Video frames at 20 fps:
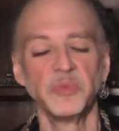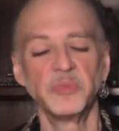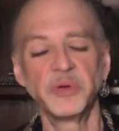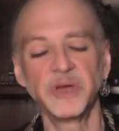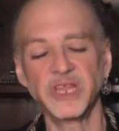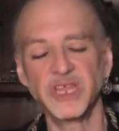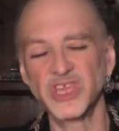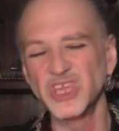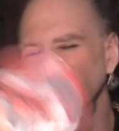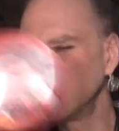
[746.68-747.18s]

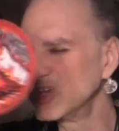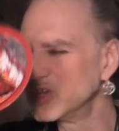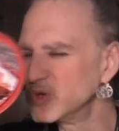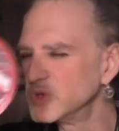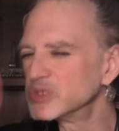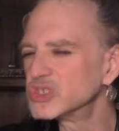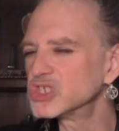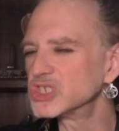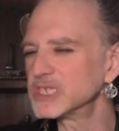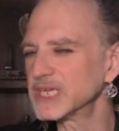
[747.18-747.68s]
But
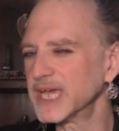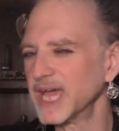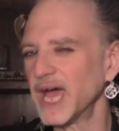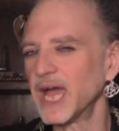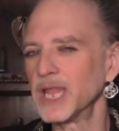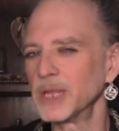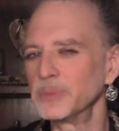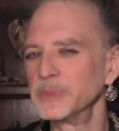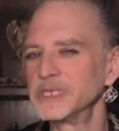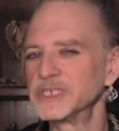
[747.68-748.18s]
usually,
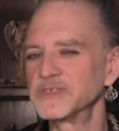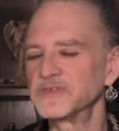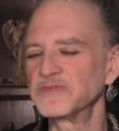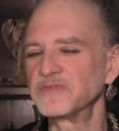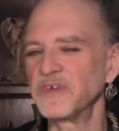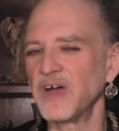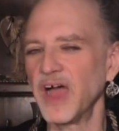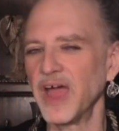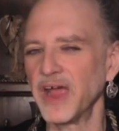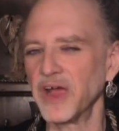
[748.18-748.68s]
Element of
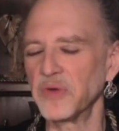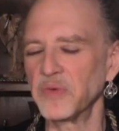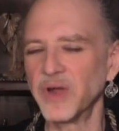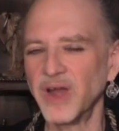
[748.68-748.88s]
Fire,